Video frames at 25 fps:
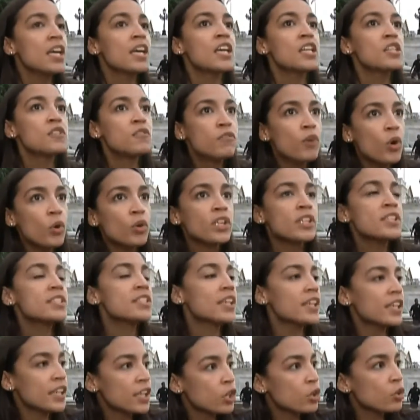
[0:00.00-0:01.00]
is voting
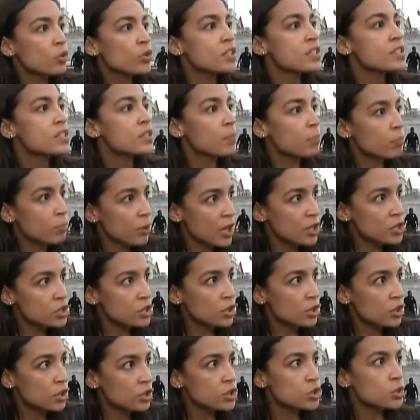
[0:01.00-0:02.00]
to increase the
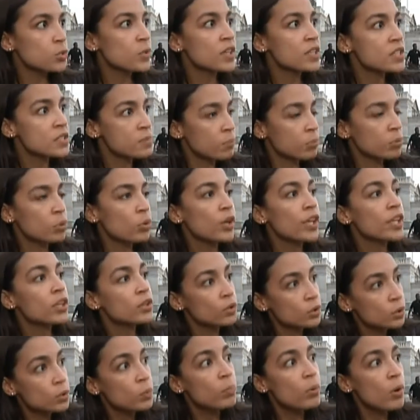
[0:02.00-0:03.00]
pressure to exploit
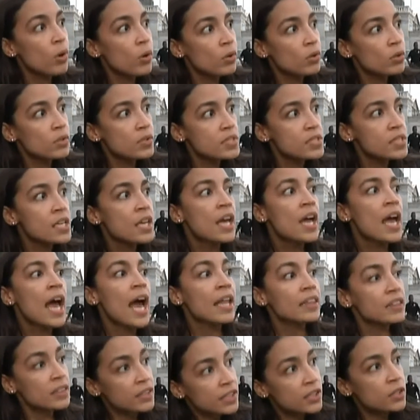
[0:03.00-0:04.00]
loopholes
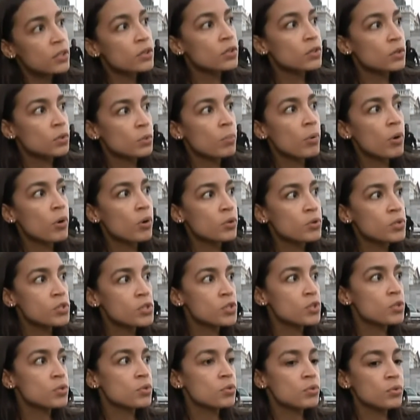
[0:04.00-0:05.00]
and legal loopholes
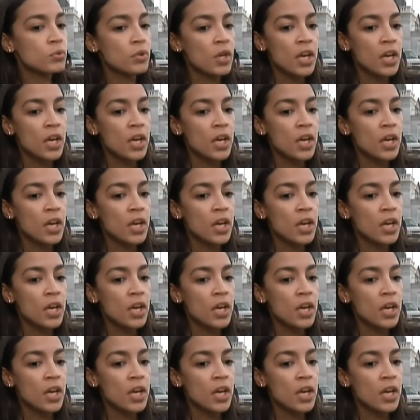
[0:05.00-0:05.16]
to